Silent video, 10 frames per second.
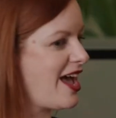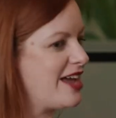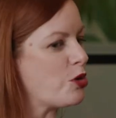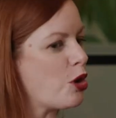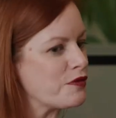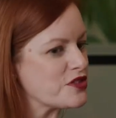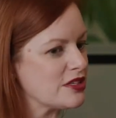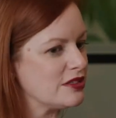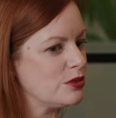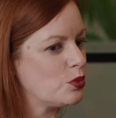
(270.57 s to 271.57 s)
And
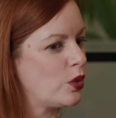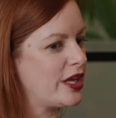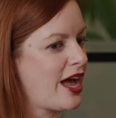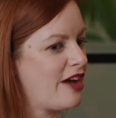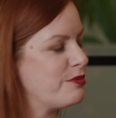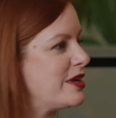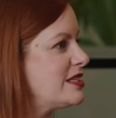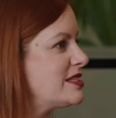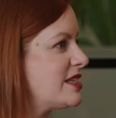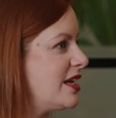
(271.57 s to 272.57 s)
often we have
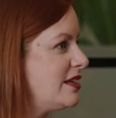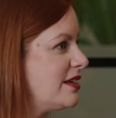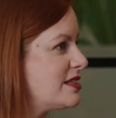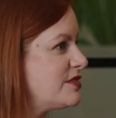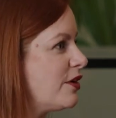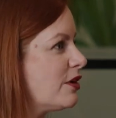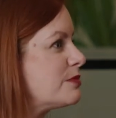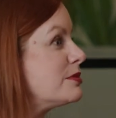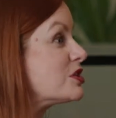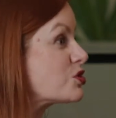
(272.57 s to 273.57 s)
been seen as very
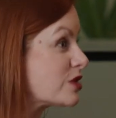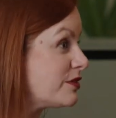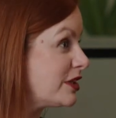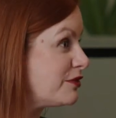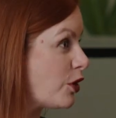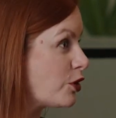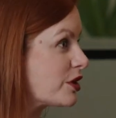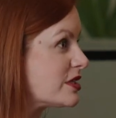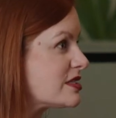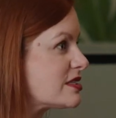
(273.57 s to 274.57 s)
administratively
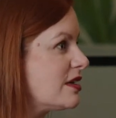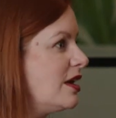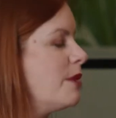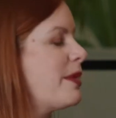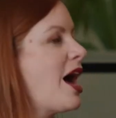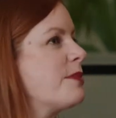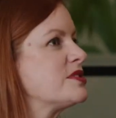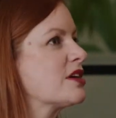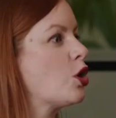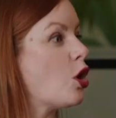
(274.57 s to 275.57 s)
focused,
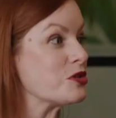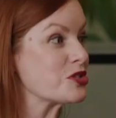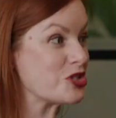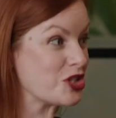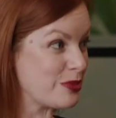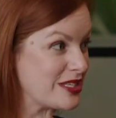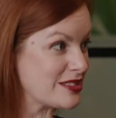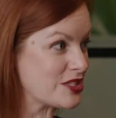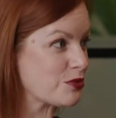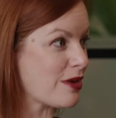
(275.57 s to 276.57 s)
perhaps a cost to the
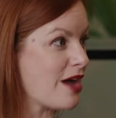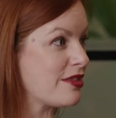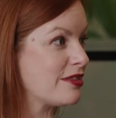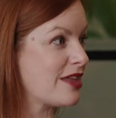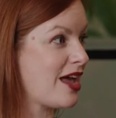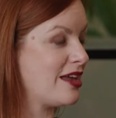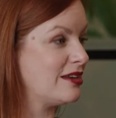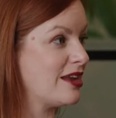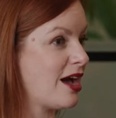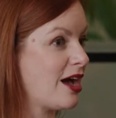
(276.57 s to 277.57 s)
business rather
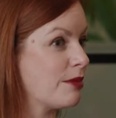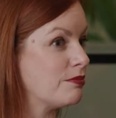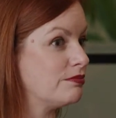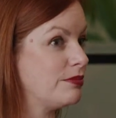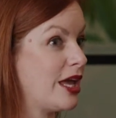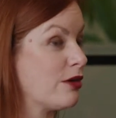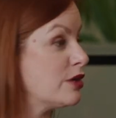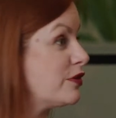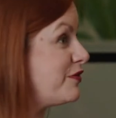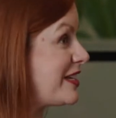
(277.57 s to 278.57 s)
than an
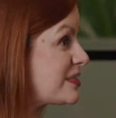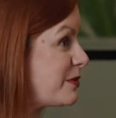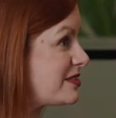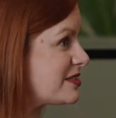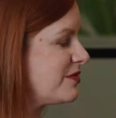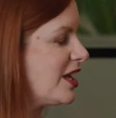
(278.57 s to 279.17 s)
area of investment.